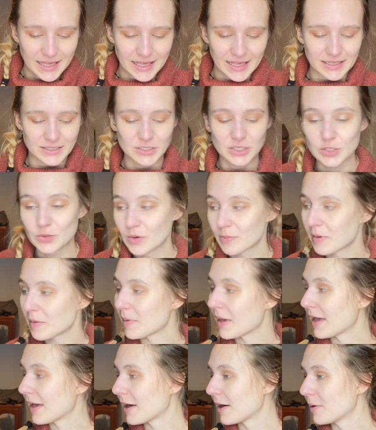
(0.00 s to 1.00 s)
into doing my
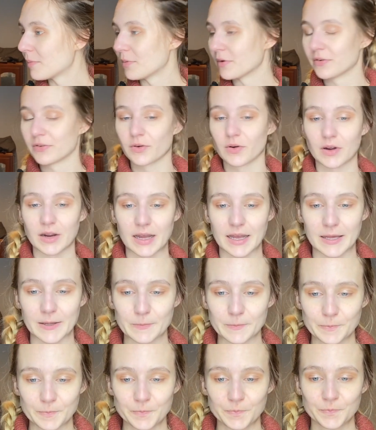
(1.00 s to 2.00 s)
makeup before I
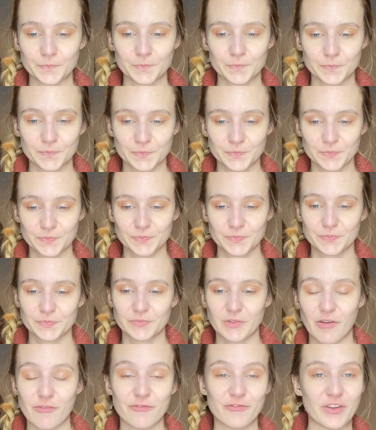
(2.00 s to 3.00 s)

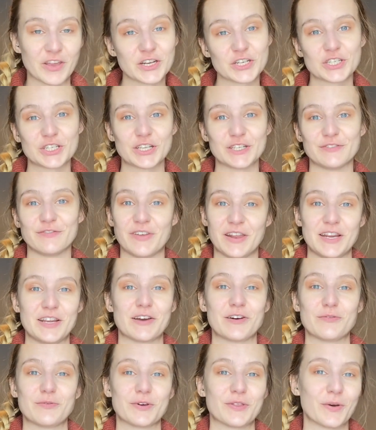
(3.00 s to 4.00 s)
finish this
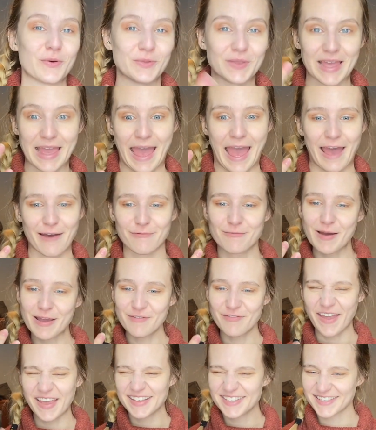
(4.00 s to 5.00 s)
video with only half my
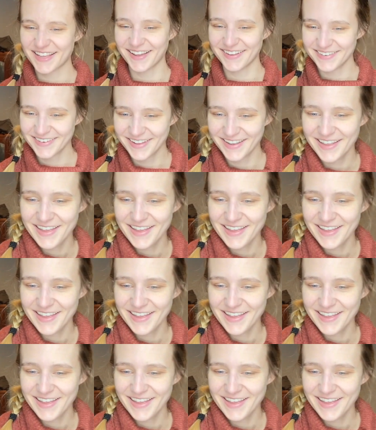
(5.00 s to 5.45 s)
face on.